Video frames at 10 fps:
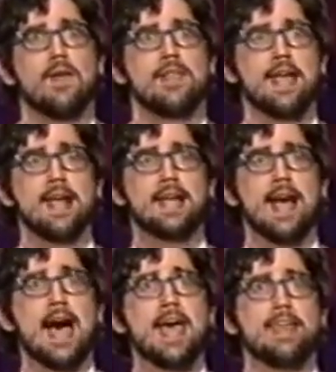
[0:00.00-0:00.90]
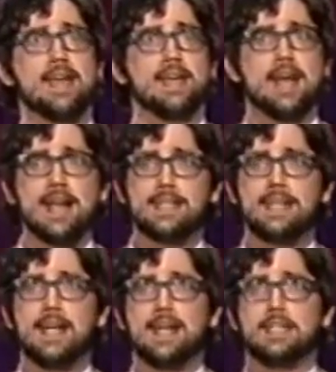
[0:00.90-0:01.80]
Thank God that in
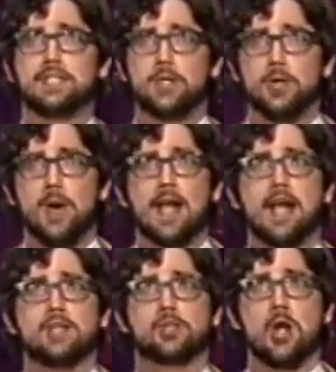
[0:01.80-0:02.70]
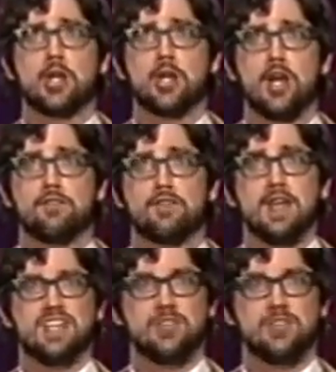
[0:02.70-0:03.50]
1982 I got drunk enough